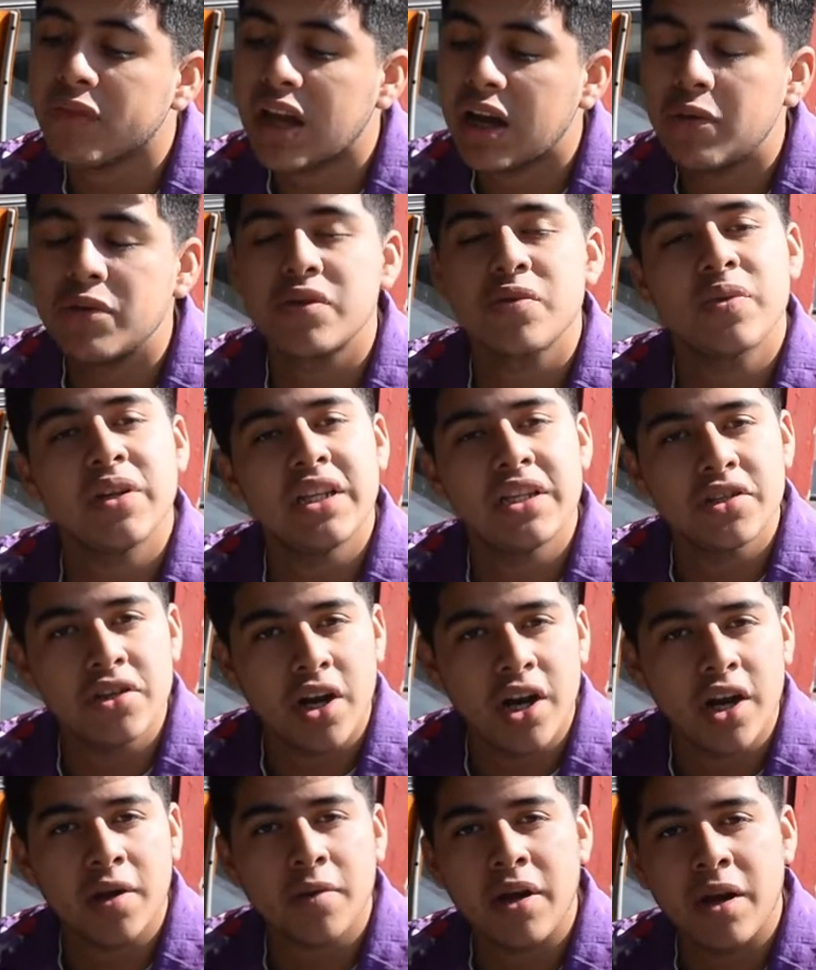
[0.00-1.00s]
it was really
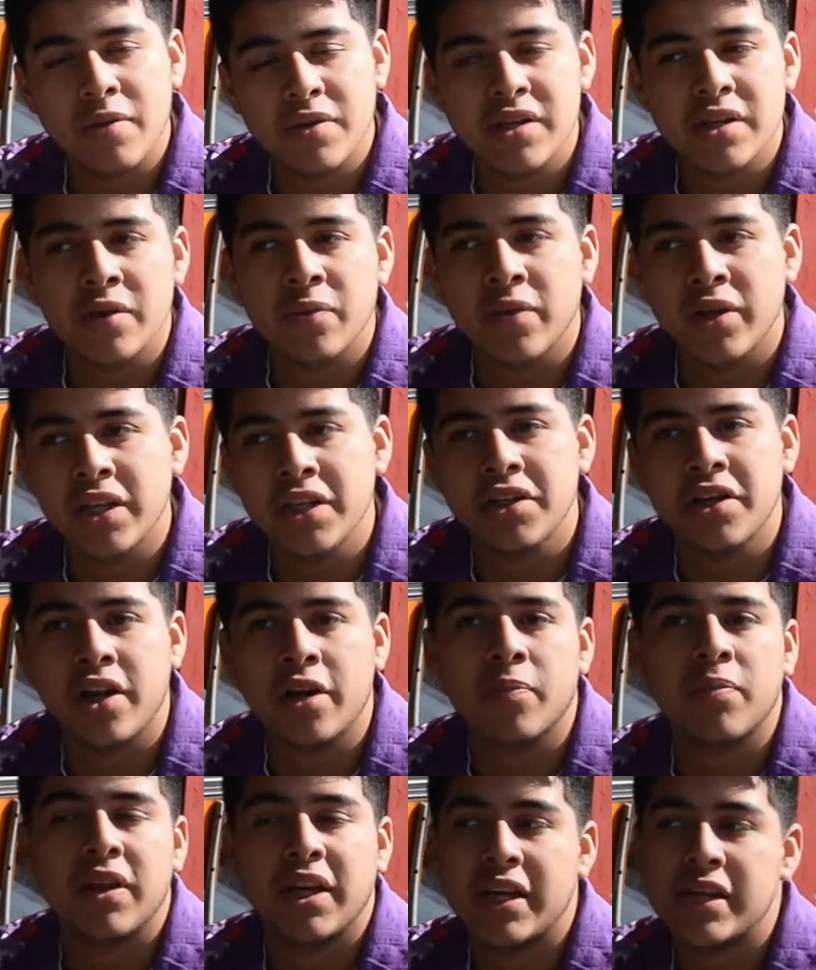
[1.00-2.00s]
dark. I was in a really
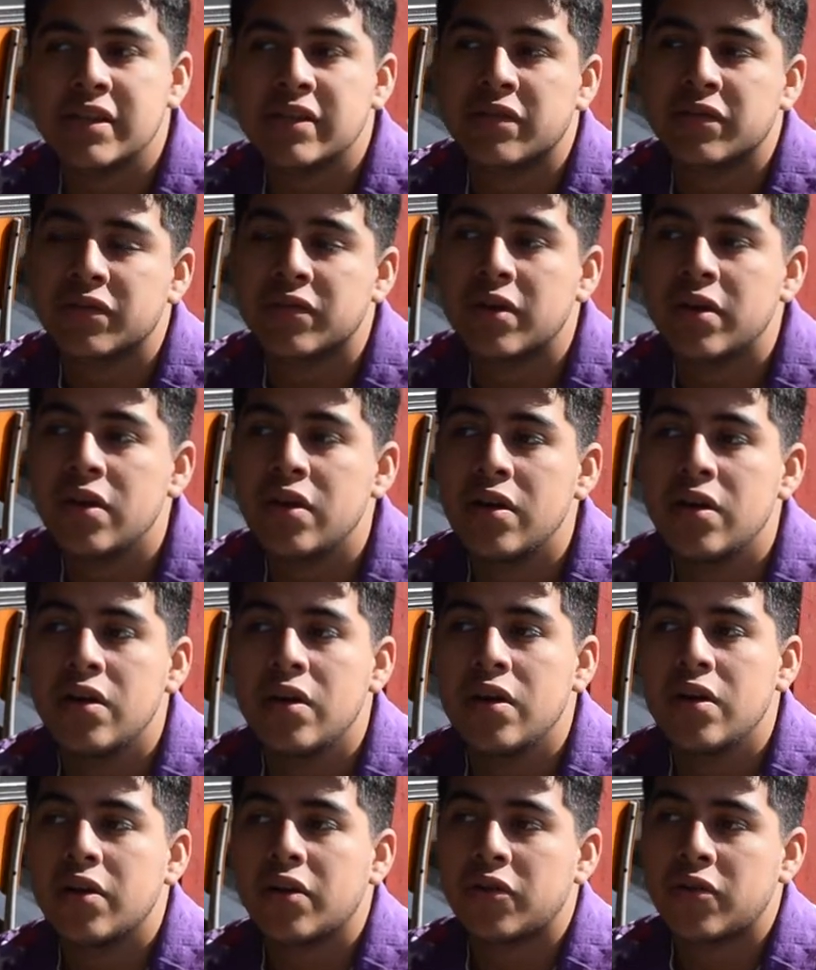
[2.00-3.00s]
dark place
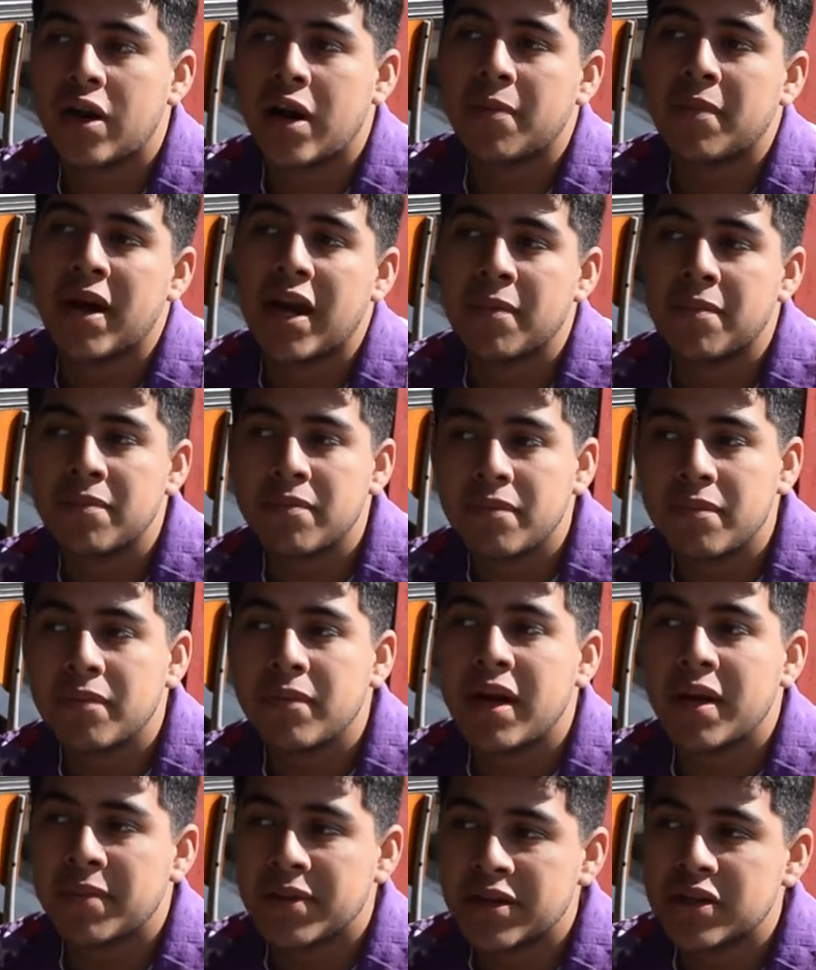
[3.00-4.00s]
throughout my,
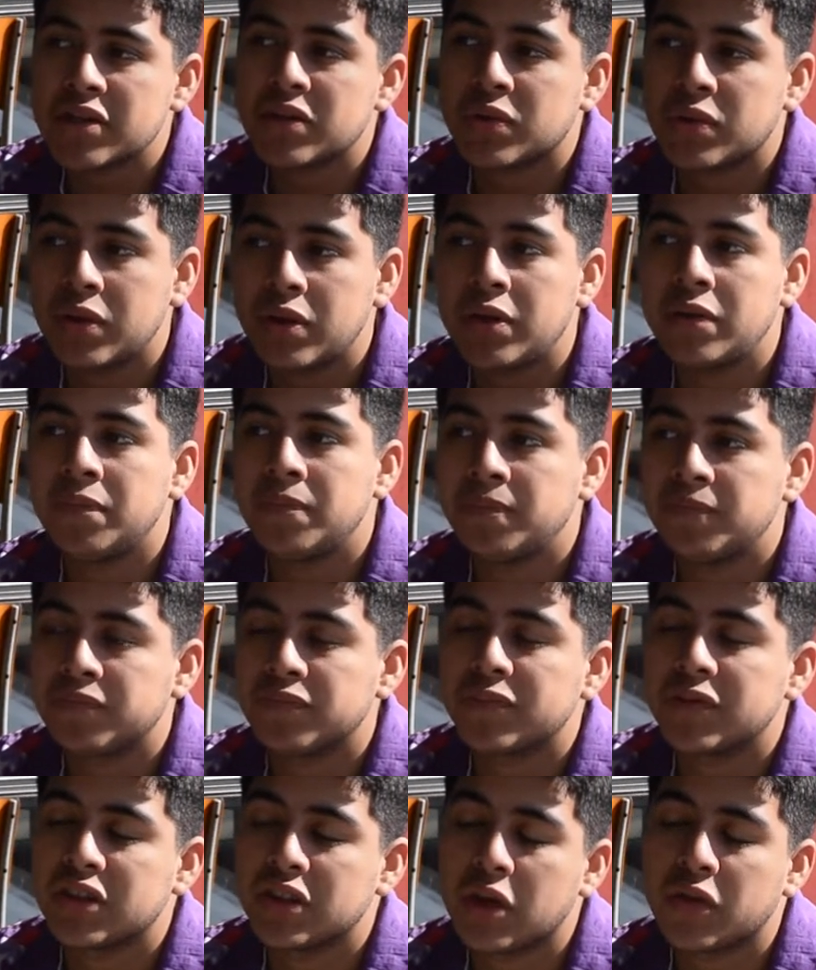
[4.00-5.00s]
my middle school.
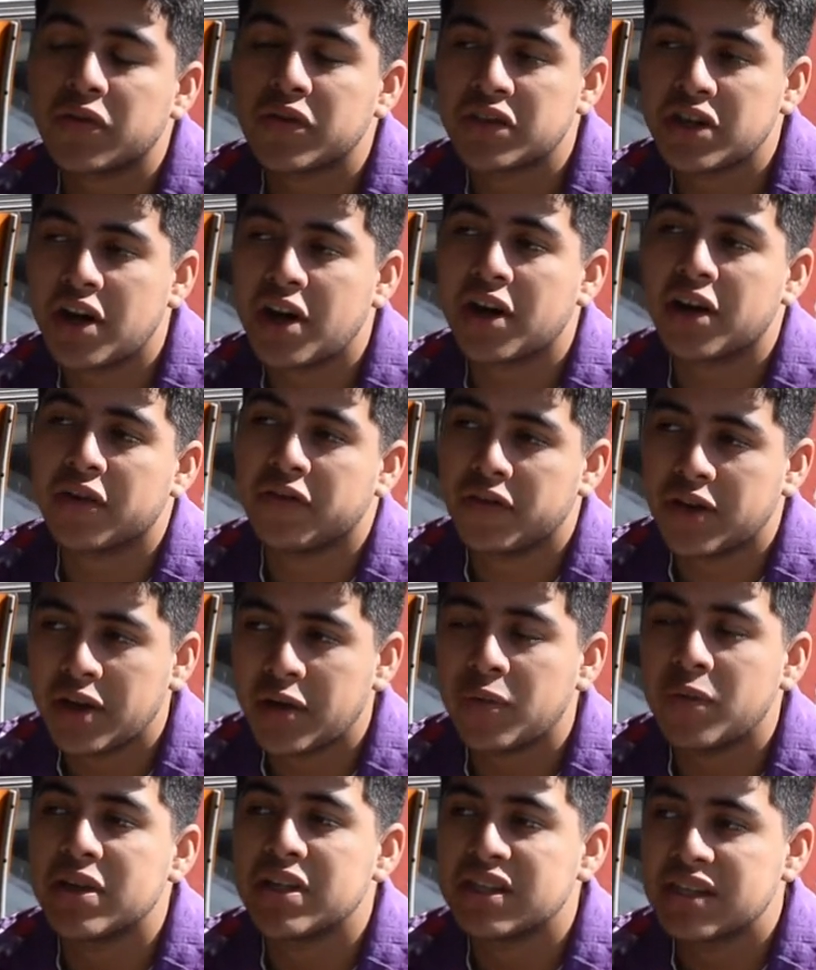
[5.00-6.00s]
So photography
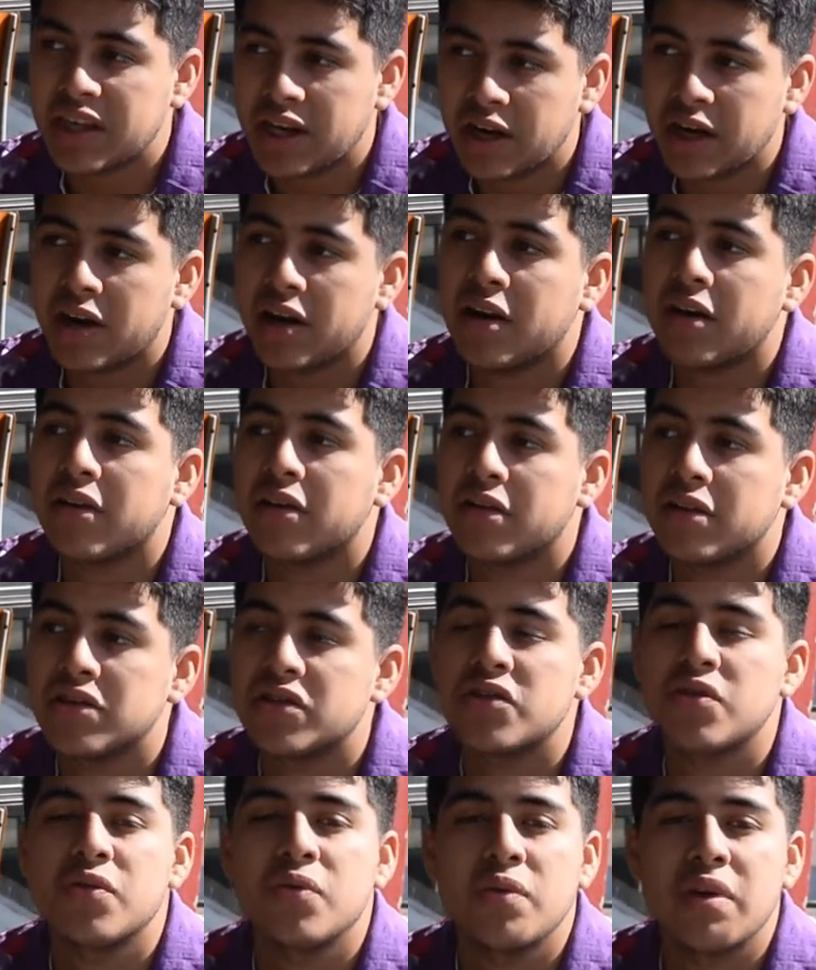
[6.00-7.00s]
was there
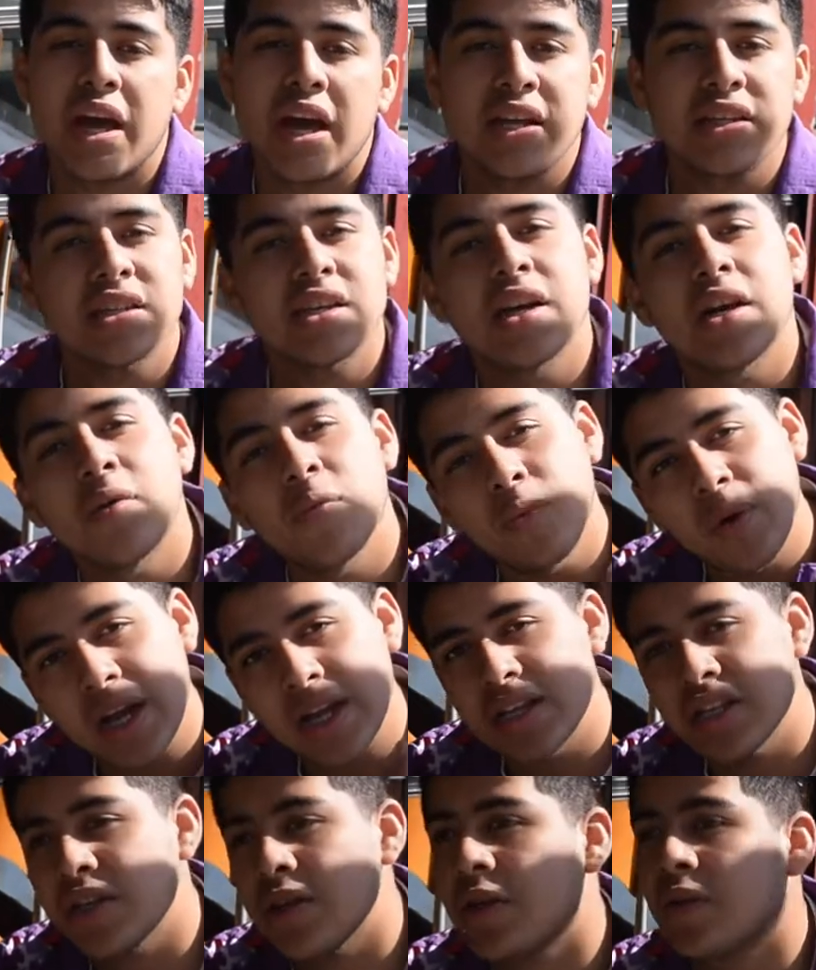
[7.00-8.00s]
to, as a way
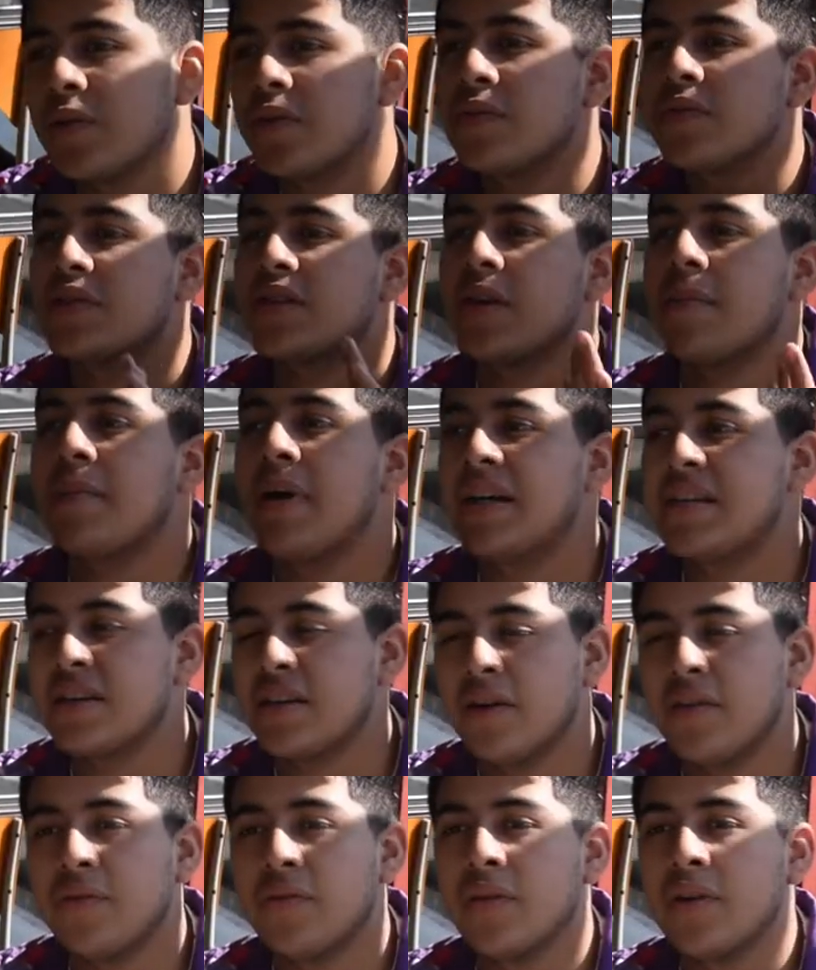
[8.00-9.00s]
to set
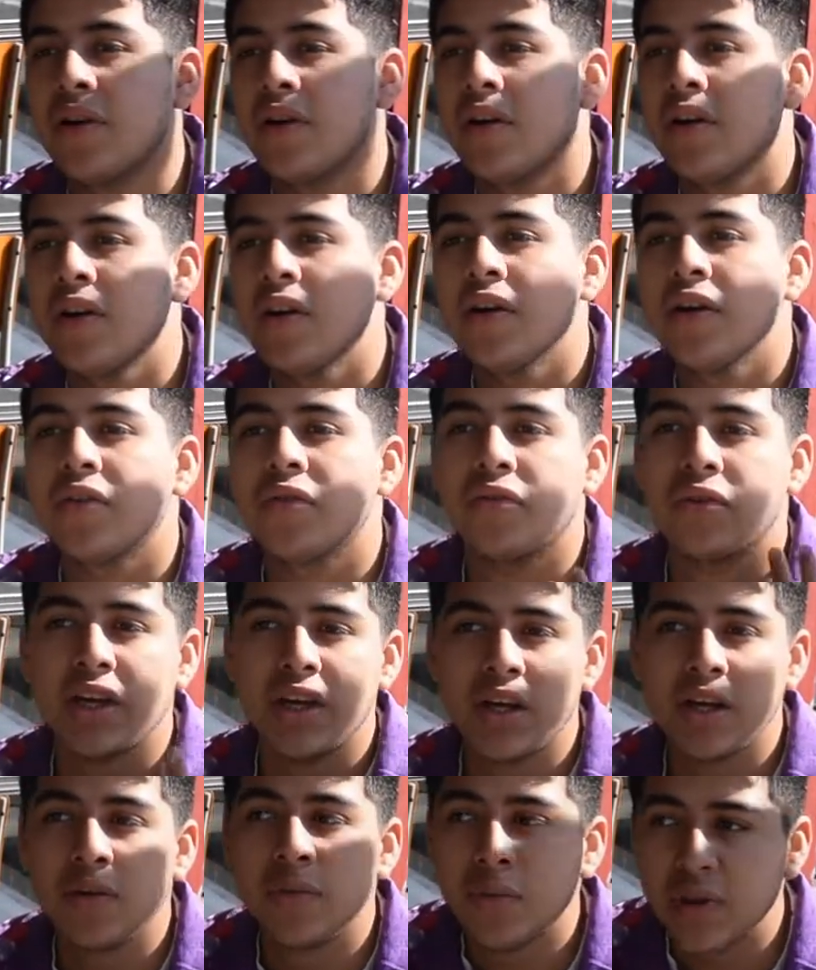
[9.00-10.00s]
myself
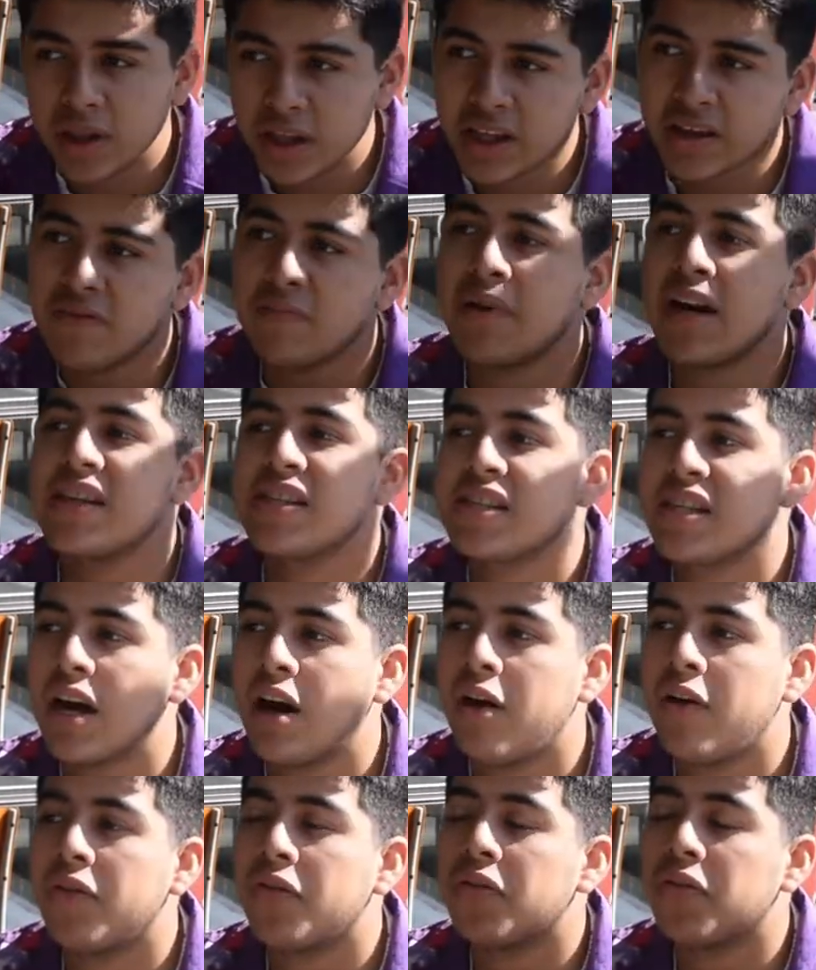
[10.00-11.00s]
free, relieve
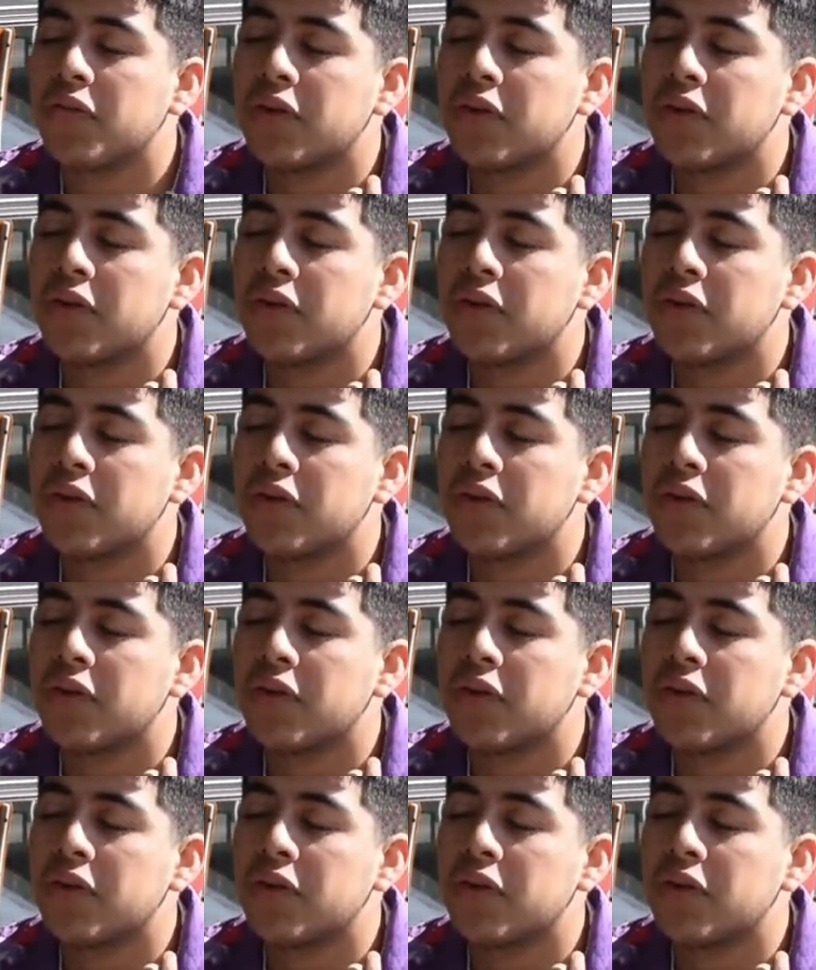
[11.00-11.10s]
myself,